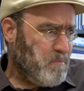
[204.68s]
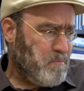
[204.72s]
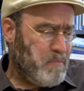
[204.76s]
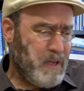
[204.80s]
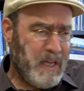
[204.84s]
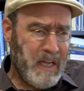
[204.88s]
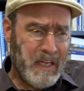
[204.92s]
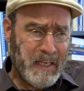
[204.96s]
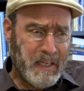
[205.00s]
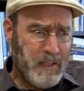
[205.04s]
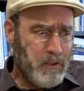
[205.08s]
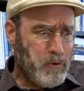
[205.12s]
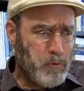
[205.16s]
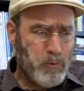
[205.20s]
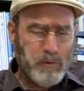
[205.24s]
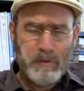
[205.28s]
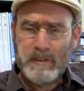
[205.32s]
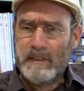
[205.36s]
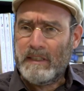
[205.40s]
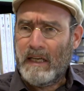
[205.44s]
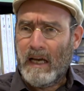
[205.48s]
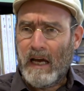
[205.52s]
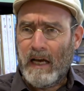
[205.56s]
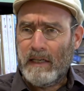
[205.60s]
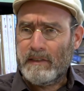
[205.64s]
being
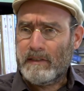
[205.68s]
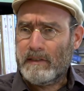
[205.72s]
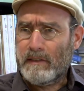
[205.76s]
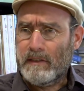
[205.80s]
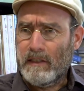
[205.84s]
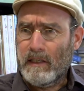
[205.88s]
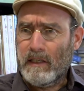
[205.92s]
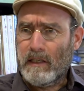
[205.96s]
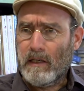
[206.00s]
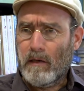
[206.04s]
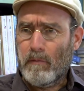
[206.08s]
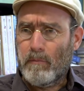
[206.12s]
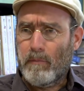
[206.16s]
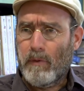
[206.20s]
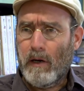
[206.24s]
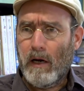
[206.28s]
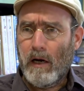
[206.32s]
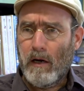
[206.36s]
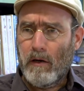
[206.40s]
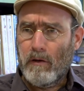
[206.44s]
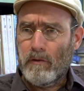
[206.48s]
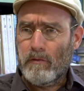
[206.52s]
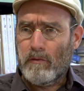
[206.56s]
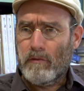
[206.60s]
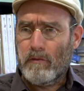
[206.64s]
enthusiastic
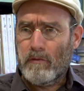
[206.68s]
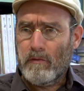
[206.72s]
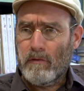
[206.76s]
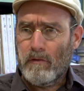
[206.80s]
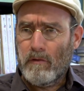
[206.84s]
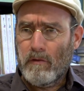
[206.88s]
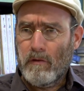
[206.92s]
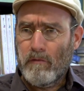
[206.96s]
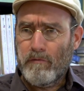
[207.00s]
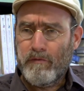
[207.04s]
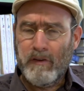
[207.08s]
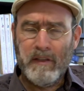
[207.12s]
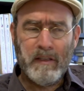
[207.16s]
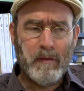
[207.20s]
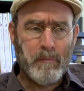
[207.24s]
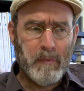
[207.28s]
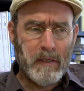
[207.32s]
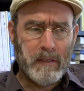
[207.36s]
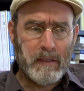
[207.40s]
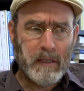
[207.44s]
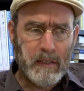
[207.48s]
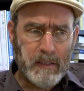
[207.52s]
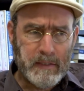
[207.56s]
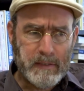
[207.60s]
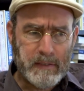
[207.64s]
about
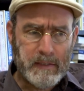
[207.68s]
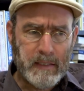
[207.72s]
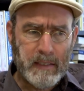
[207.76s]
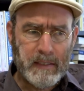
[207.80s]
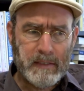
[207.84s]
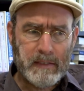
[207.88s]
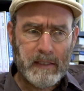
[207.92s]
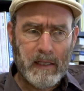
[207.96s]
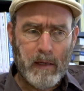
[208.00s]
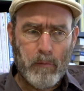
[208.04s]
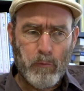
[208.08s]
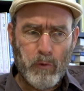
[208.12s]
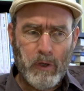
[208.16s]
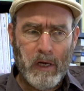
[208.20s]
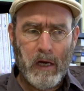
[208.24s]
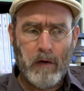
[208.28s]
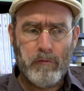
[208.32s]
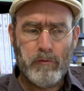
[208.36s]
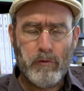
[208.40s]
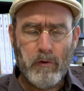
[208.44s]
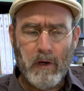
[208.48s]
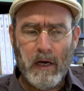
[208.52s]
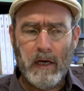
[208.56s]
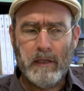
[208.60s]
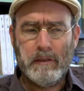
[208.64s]
fundamentalist Islam, we have
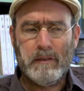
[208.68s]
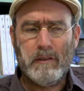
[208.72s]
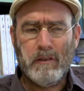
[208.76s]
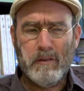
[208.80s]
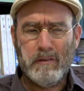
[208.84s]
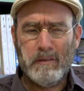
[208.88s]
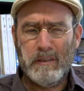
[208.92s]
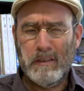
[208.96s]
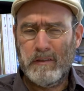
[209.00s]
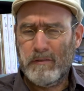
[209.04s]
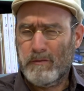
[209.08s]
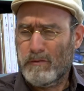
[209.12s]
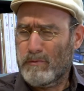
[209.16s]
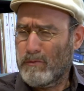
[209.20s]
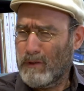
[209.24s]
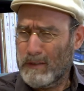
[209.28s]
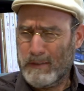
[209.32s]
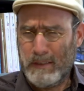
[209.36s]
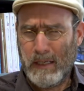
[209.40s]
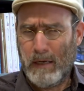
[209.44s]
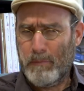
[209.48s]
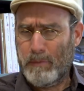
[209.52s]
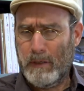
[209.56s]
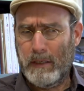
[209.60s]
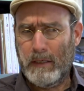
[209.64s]
to ask ourselves,
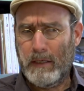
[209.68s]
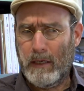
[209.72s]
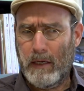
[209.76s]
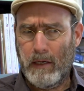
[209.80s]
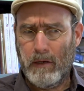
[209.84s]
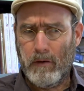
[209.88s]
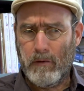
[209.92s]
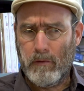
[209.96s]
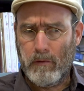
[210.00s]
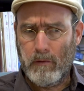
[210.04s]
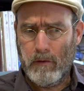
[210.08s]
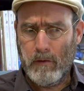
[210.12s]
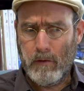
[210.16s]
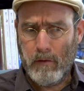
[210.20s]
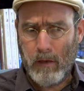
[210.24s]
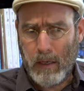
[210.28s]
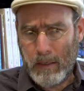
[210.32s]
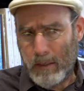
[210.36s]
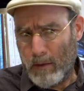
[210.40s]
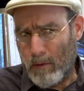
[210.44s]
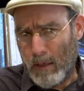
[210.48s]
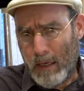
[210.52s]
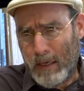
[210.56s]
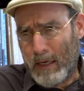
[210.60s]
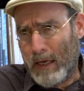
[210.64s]
what's happening here?
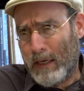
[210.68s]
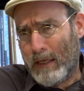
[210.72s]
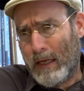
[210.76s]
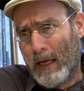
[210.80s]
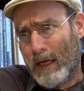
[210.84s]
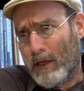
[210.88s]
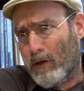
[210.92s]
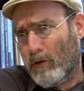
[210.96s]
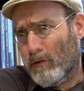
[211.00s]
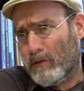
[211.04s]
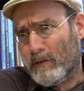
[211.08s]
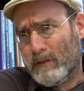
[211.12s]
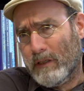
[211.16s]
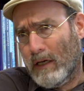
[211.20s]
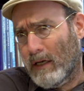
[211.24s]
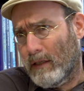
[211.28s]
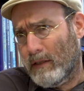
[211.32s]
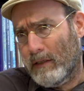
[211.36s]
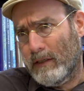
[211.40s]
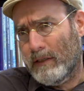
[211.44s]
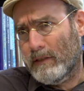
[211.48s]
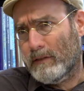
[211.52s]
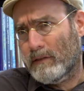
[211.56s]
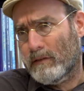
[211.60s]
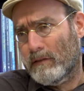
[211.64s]
Like you said,
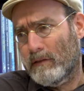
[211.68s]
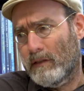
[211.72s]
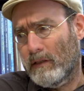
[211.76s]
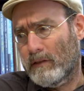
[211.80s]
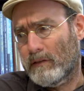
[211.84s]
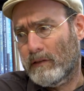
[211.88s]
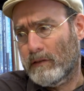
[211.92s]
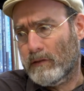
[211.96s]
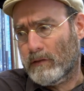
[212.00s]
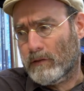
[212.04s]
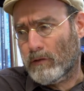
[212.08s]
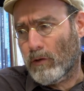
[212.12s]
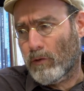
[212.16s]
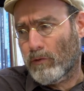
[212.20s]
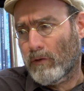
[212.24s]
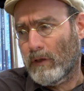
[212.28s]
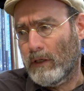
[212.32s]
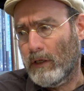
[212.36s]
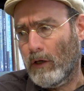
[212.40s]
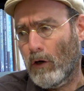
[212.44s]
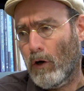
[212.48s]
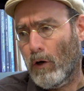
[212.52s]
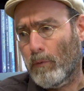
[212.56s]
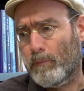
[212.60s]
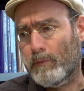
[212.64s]
this is
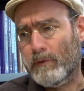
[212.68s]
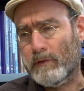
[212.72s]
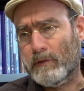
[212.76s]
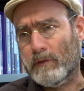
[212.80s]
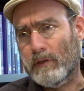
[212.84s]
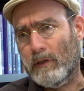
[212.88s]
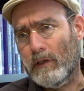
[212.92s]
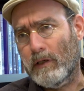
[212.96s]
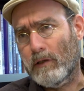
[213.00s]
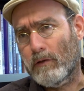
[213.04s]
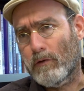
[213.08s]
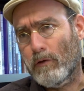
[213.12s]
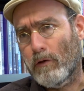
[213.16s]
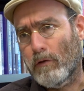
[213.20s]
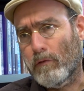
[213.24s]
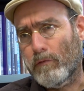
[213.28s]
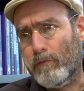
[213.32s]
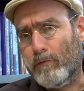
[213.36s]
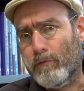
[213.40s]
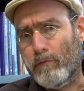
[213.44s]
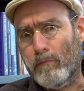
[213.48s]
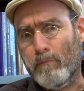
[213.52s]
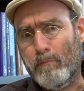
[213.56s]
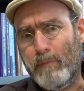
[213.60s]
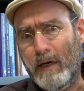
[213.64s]
totally opposite
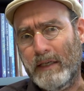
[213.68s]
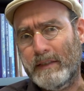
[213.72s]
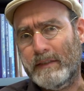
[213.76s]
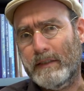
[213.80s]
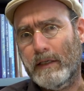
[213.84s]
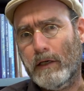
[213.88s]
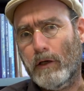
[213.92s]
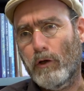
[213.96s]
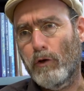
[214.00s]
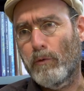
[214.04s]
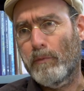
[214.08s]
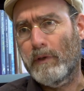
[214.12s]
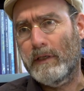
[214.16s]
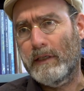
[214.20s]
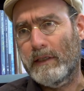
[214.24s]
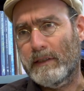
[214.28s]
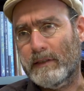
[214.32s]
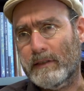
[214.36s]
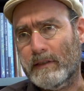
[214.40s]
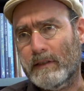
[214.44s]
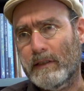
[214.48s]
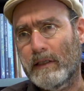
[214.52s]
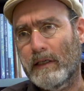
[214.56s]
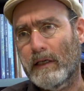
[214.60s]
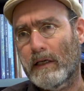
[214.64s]
of basic
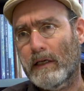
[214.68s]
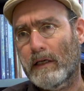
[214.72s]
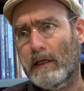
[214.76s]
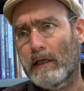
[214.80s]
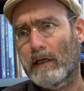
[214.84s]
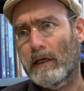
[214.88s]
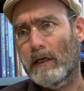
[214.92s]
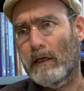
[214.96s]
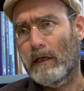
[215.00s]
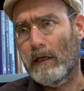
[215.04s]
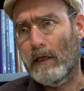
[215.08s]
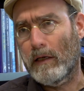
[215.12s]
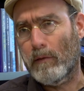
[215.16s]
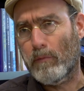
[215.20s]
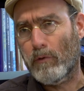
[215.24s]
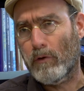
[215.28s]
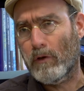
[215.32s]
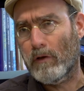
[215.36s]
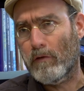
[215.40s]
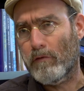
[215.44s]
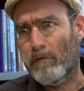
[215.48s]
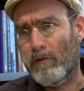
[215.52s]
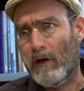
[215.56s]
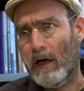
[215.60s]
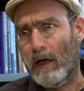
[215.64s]
humanistic
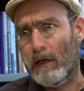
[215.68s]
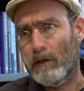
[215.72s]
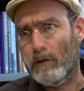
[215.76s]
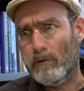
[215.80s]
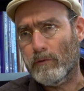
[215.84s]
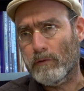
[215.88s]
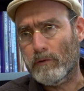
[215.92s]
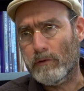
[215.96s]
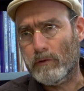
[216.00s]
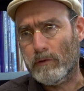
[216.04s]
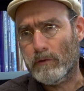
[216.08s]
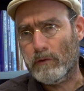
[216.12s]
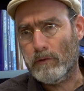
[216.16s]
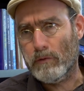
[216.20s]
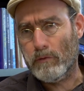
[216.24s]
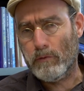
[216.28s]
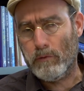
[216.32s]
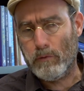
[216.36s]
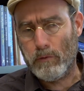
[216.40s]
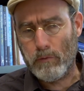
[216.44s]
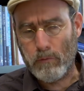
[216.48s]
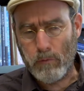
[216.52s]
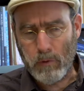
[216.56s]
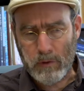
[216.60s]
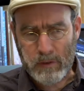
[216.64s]
liberal values.
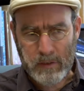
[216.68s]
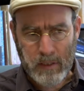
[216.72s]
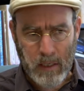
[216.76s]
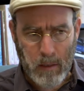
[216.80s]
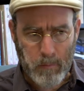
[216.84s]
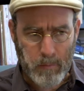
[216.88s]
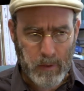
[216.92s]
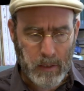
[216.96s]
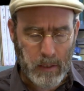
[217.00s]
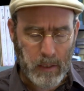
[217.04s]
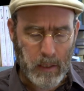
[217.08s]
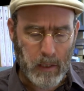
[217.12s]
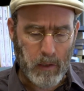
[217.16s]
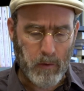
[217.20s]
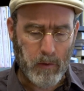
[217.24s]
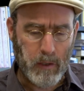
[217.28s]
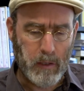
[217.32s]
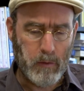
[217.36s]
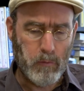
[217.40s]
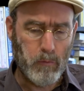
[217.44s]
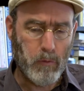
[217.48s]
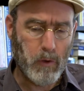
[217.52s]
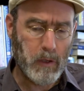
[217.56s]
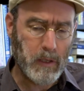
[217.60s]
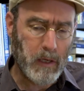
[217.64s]
What's happening here?
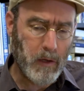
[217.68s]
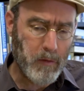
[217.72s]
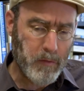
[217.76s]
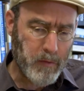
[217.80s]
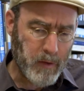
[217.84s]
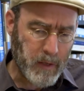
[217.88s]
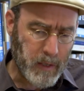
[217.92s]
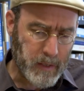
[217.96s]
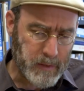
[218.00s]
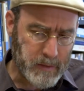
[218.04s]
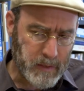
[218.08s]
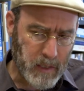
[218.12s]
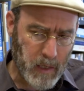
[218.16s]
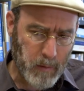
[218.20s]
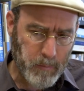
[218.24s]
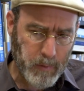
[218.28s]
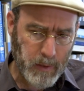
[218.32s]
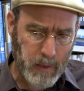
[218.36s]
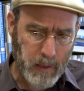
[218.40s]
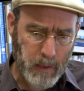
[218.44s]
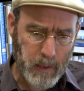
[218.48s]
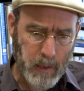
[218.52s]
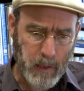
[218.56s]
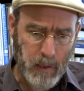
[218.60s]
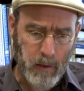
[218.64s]
And what I think is
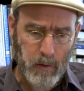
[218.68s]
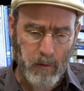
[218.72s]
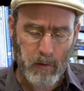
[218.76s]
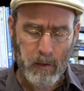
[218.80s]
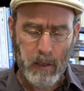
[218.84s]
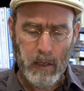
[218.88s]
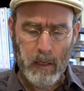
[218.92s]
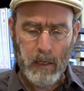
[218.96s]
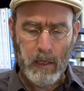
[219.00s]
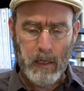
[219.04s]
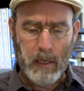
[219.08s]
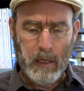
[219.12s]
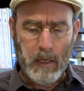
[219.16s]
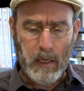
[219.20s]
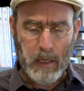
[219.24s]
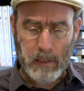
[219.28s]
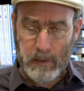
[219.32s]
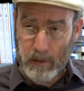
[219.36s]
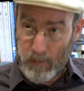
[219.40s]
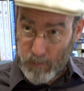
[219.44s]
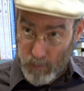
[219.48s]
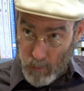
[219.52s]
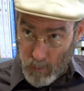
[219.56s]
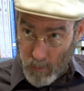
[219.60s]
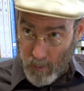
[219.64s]
happening here is
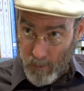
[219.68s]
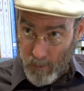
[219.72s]
a few